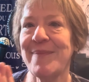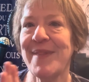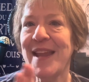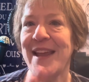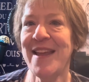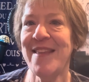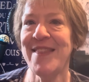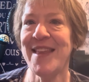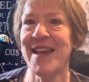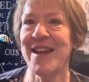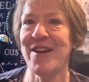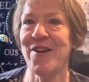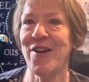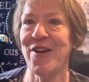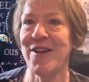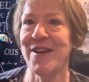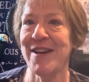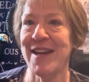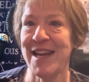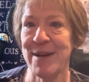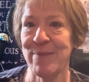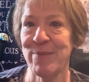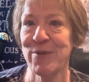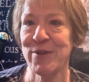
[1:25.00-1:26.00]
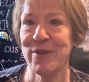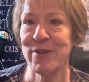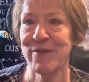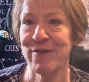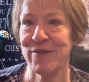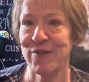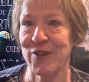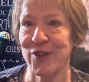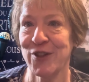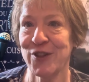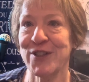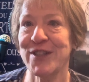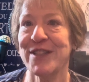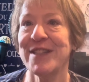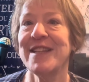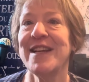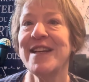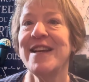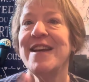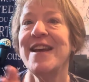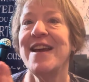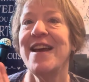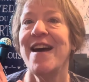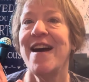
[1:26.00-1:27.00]
And then on April the 1st,
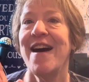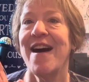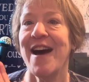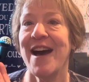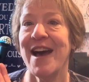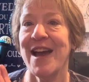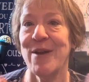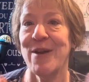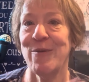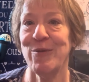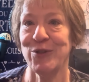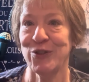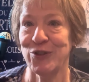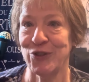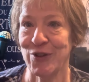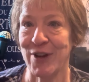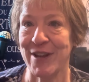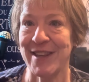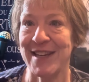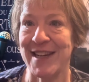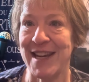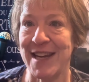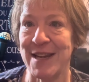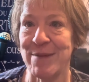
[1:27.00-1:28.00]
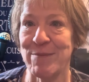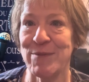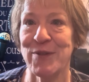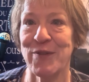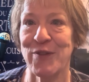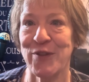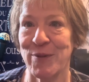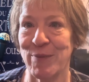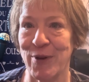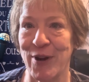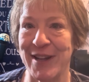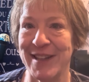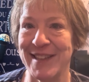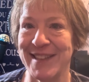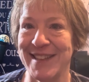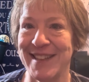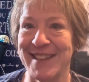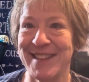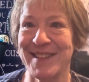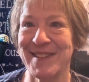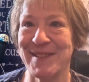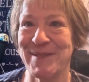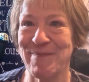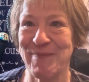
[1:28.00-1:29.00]
I will draw the names for the
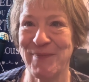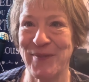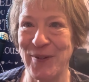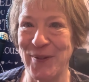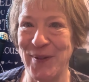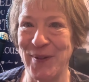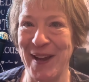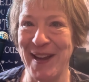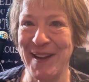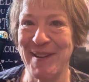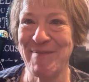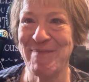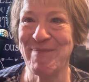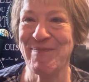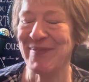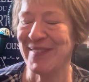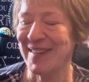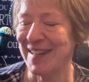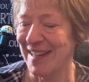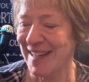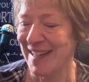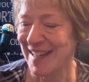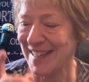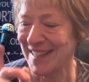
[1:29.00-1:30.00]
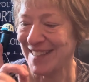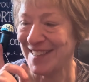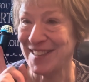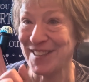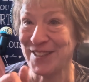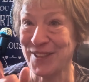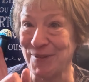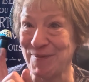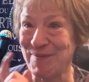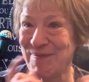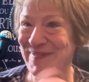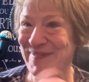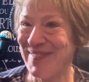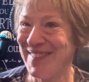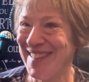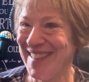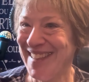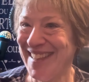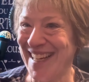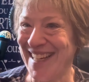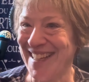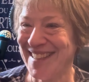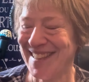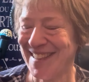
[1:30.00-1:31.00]
prizes. Okay? So,
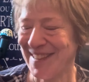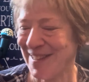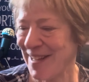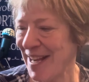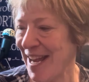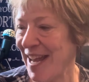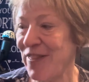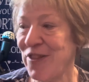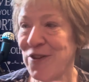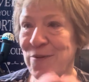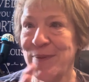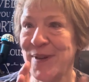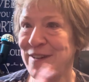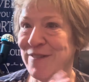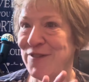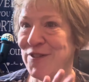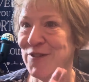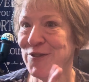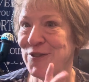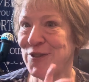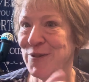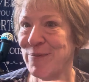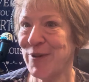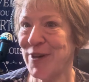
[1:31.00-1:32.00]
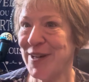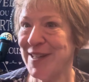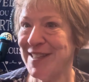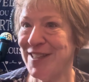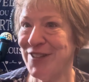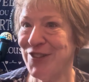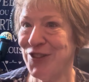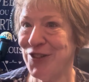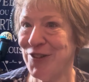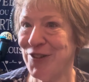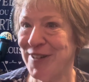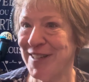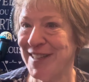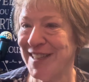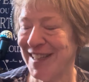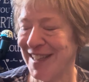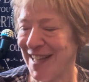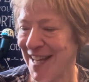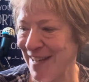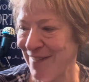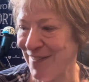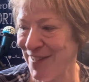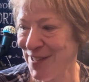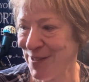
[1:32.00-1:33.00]
yes. And there'll be a few surprises during the
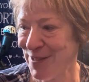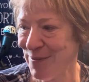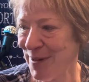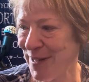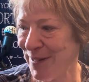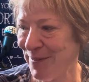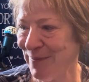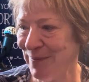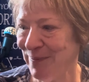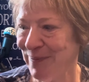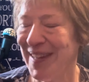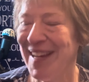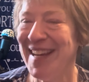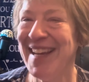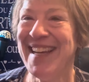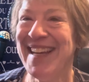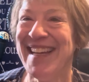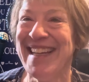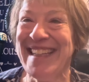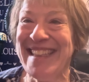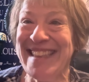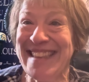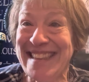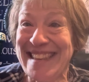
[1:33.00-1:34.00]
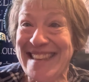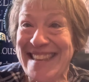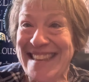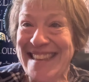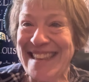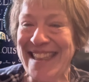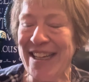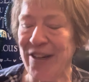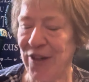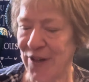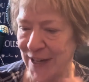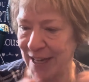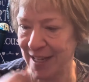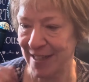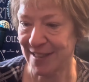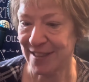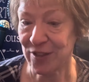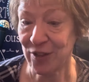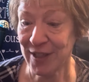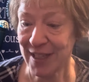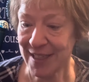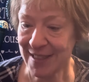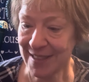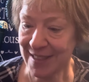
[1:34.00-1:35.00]
live as well. Okay,
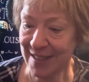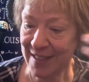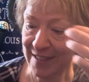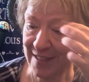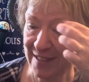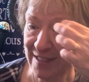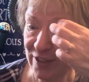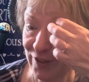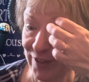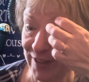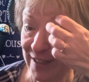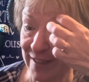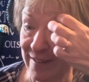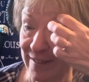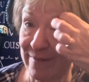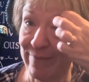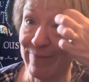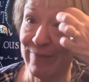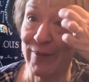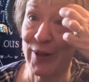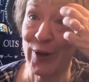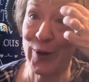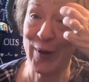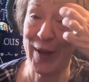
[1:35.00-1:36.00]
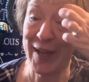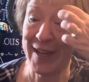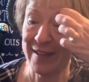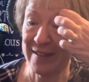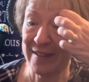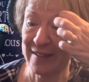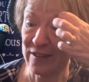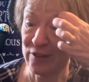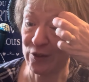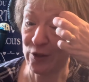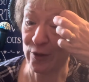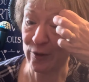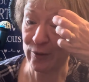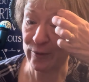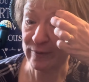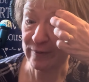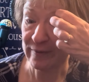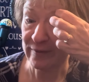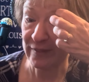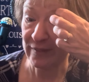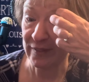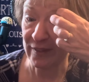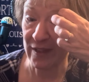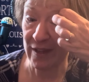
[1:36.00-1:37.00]
so let's get started. Okay, so
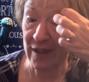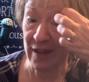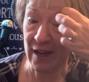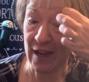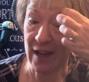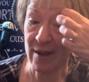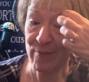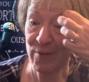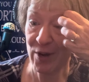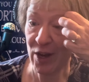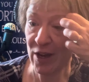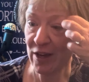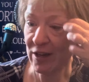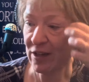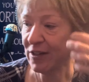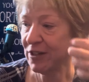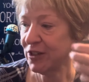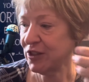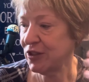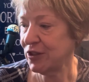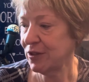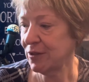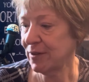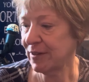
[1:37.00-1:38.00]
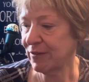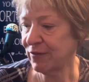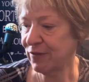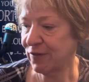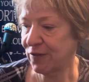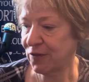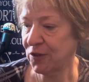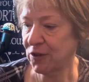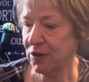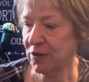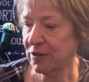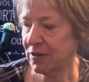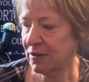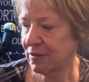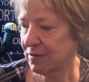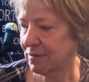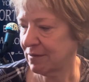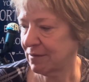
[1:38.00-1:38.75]
I'm not going to do a full...